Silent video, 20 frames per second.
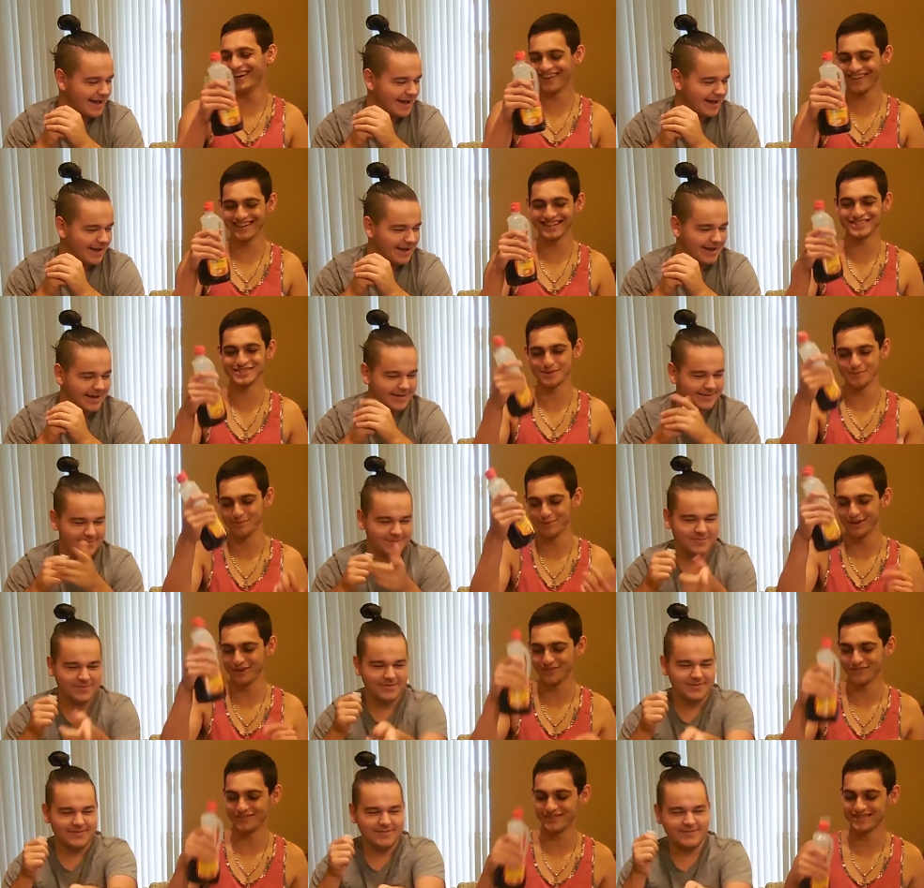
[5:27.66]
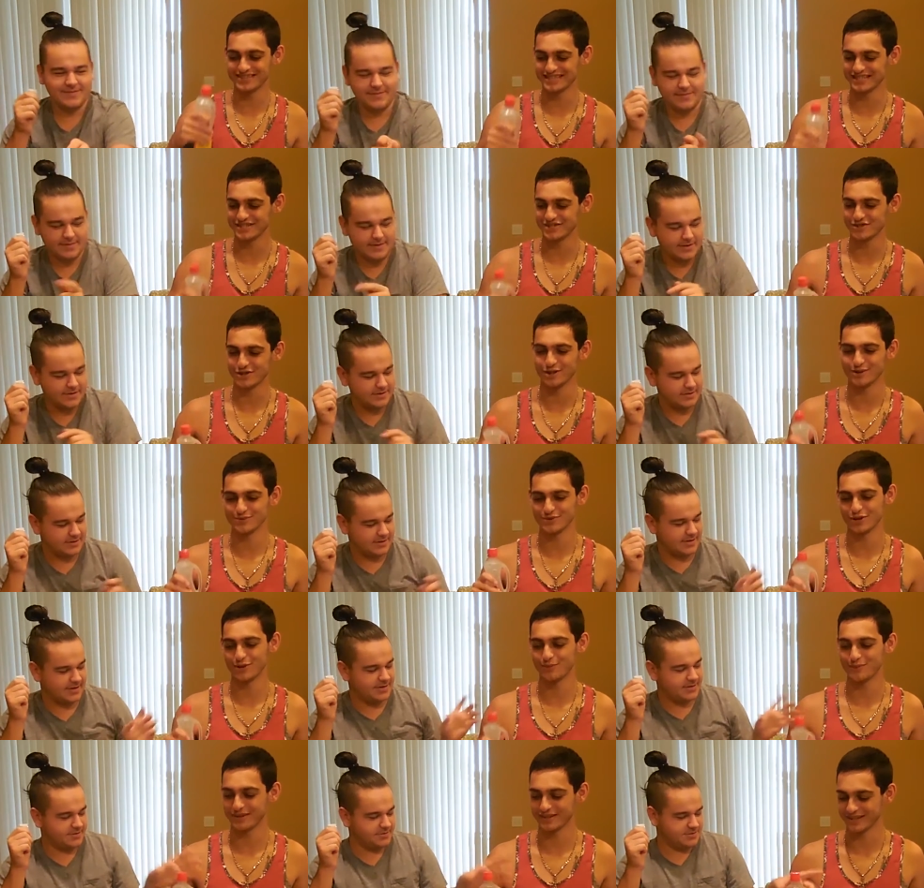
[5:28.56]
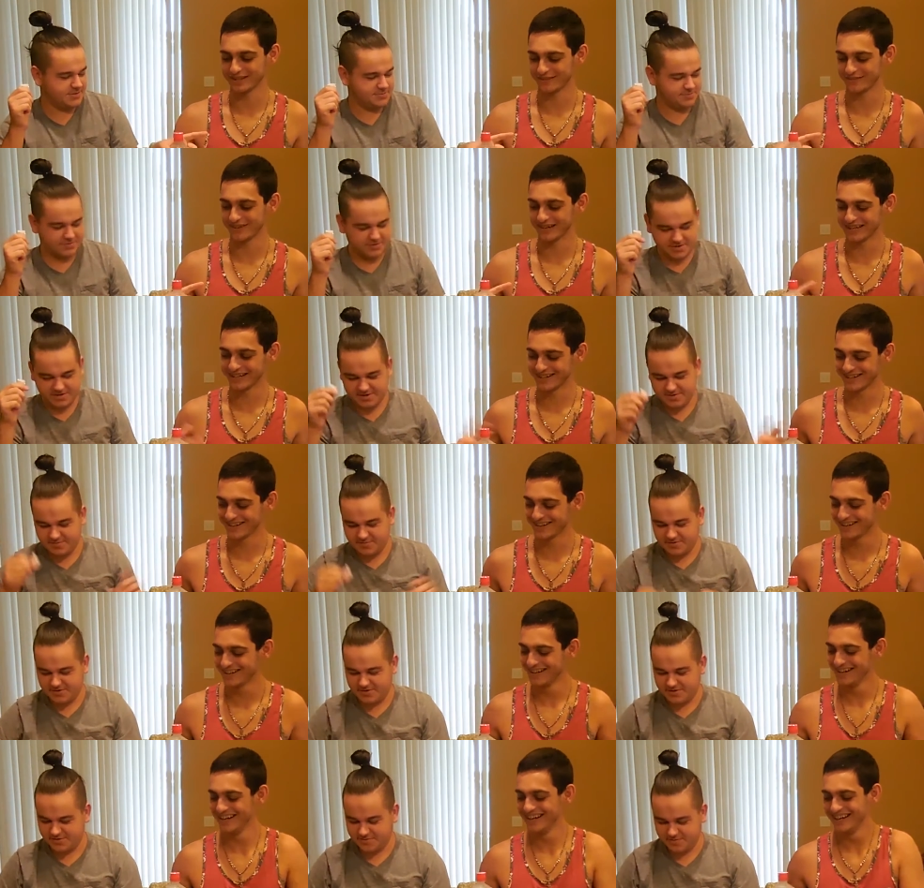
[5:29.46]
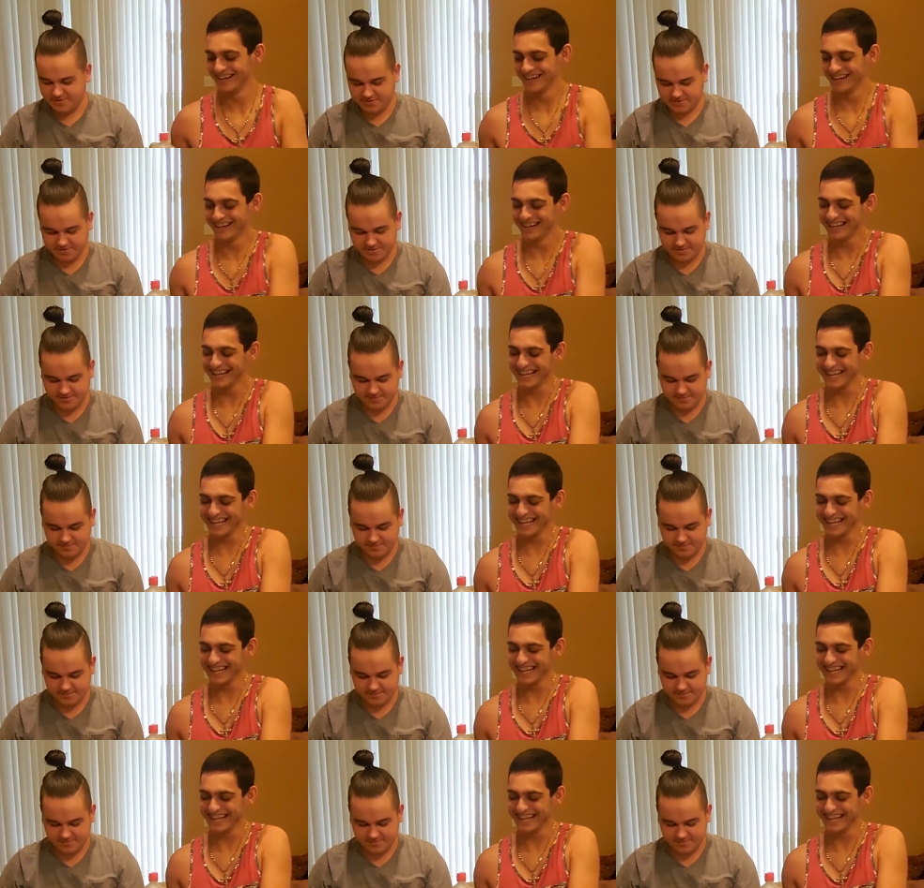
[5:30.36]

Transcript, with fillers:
Speaker 1: All right, so both of us need to Yeah, right. put, it, right put, it, put, it, in the middle. Then.